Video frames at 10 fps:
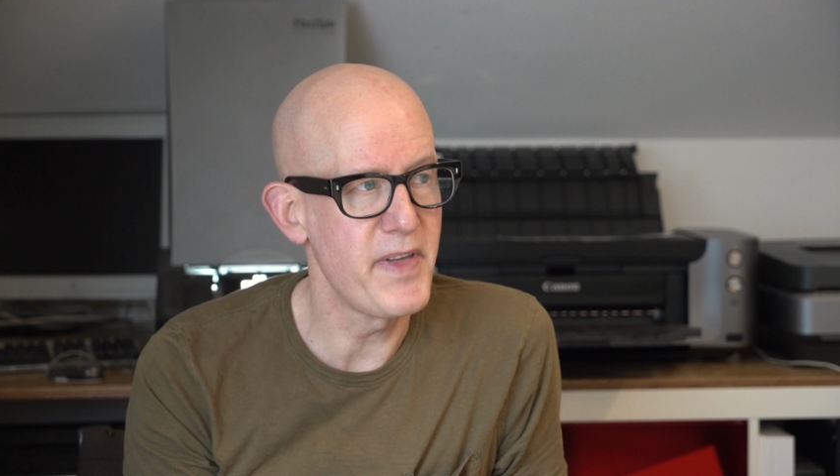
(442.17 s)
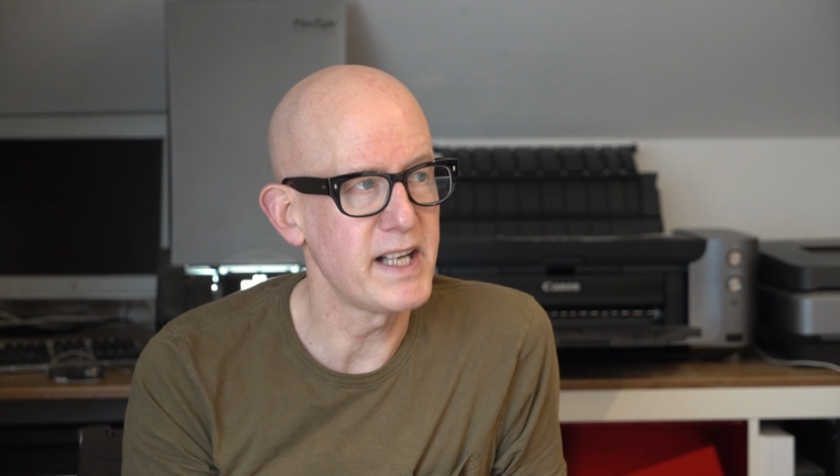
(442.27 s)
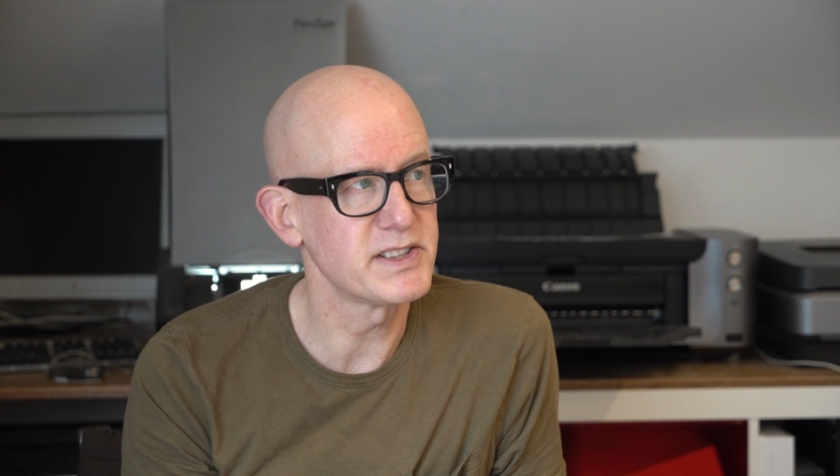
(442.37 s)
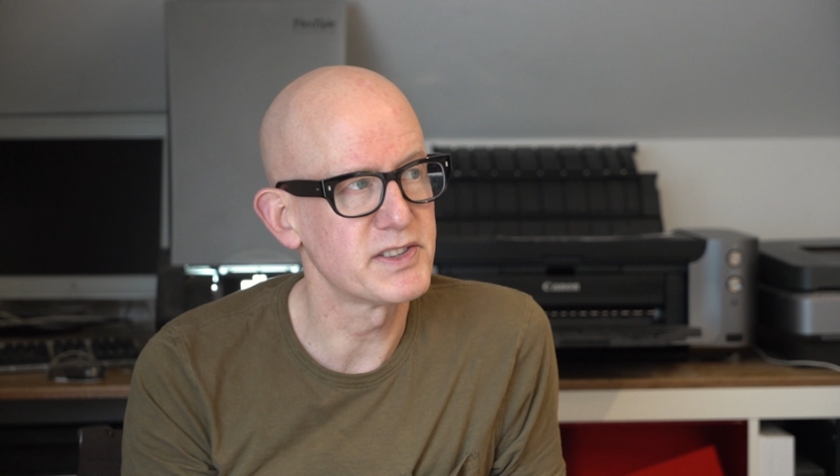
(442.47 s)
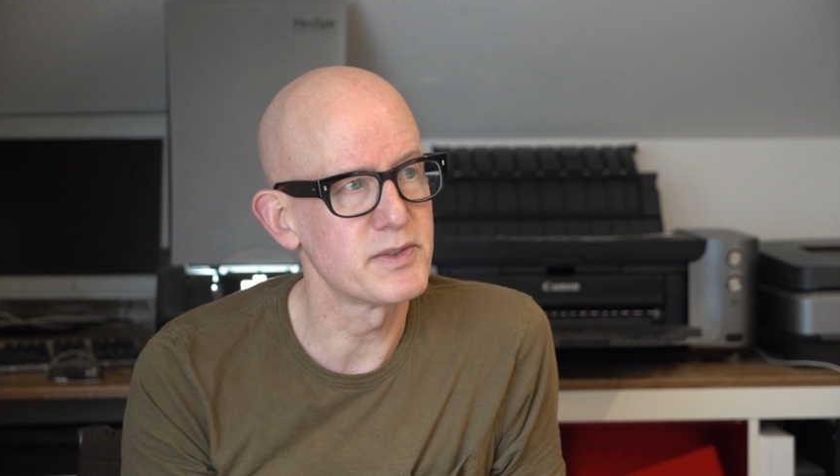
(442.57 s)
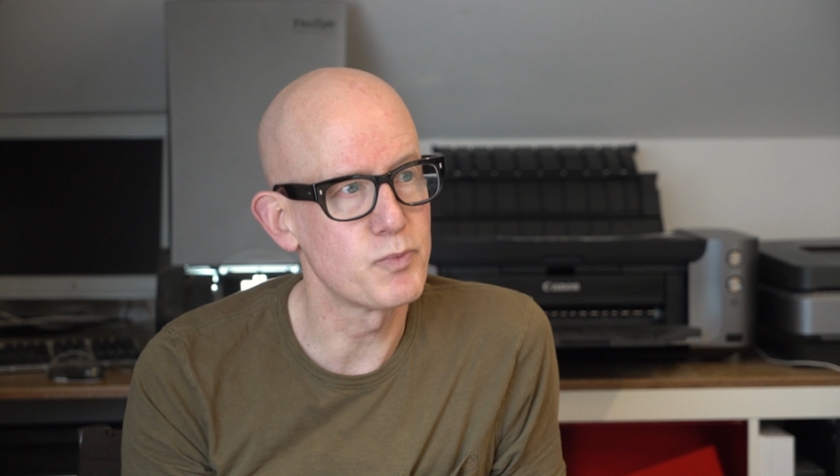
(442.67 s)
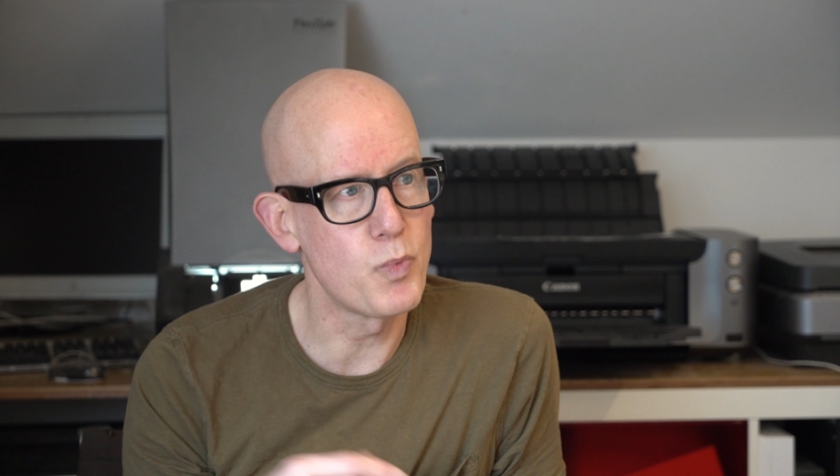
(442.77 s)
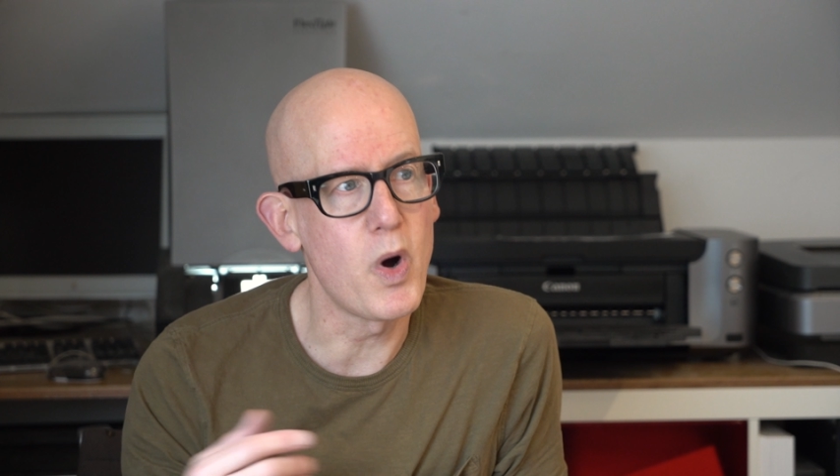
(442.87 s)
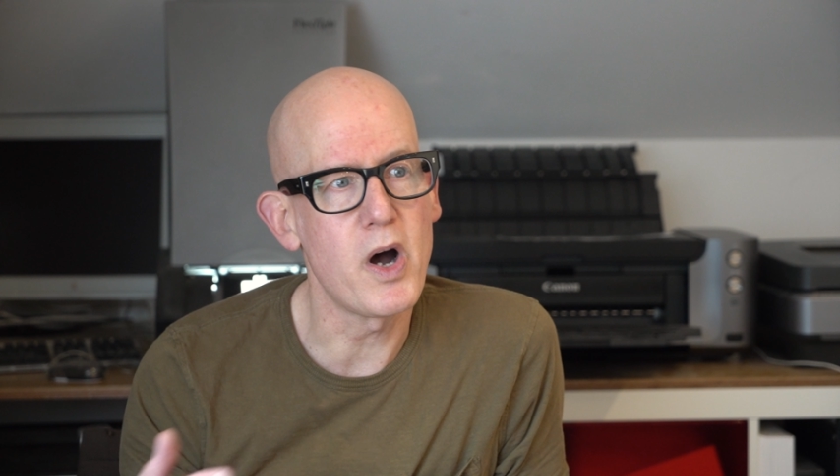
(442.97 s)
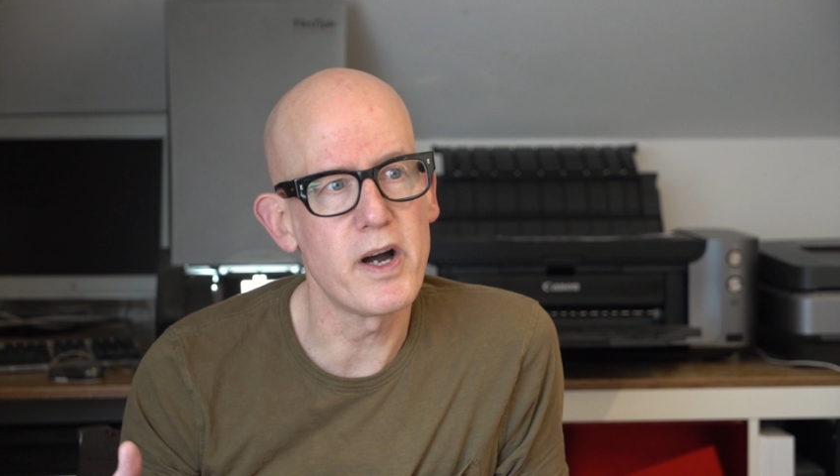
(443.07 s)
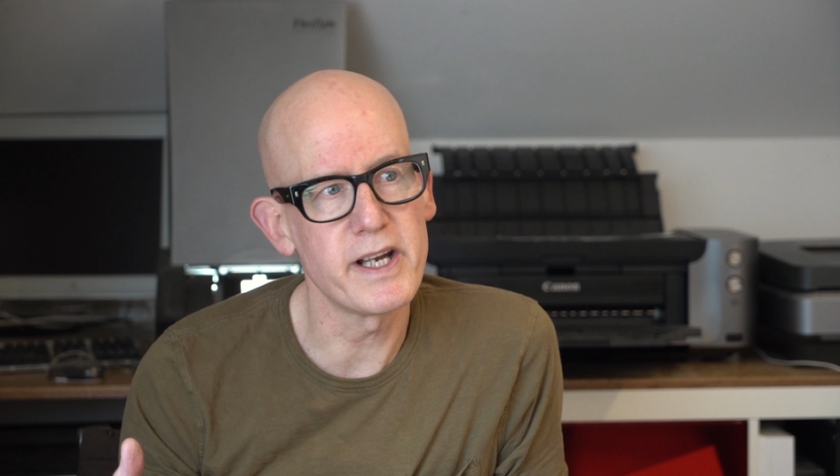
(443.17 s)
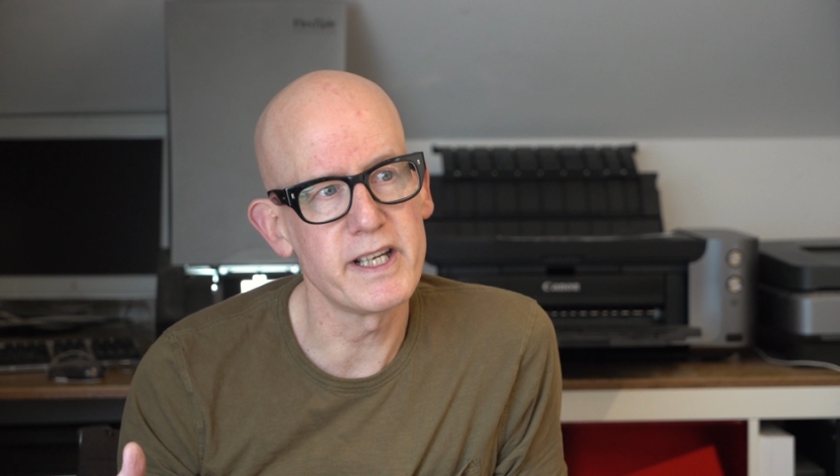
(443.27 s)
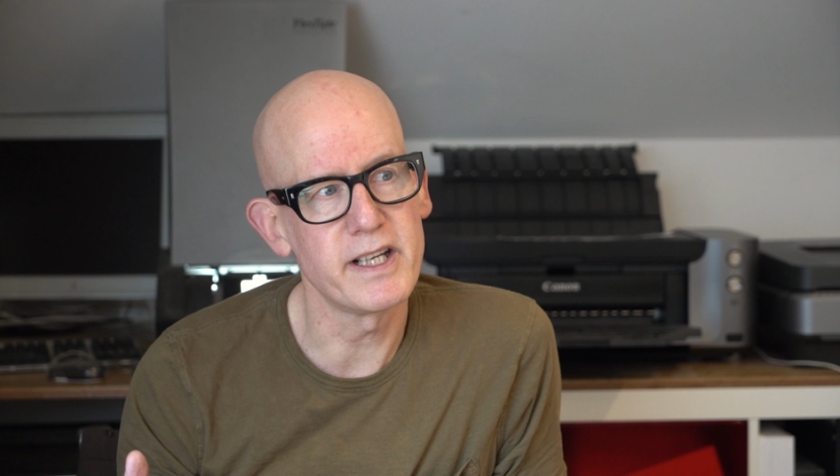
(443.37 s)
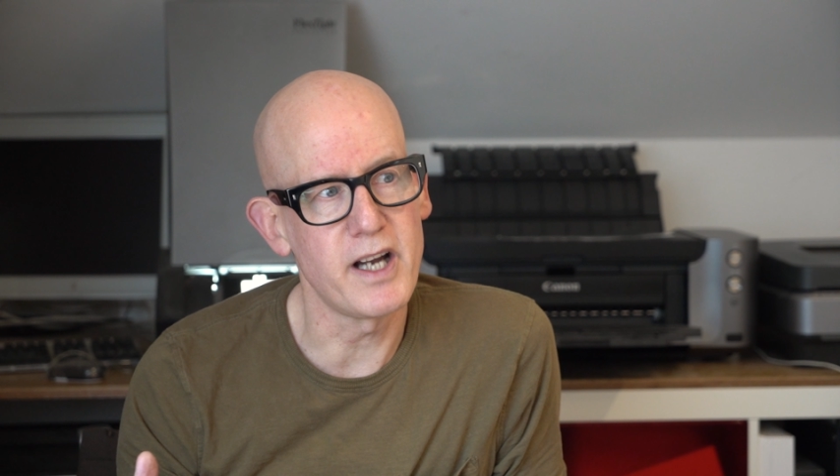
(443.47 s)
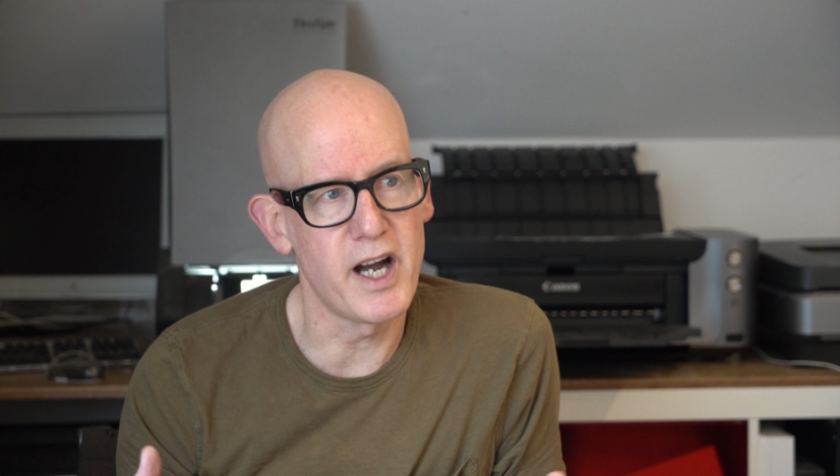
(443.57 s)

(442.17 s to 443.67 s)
that's why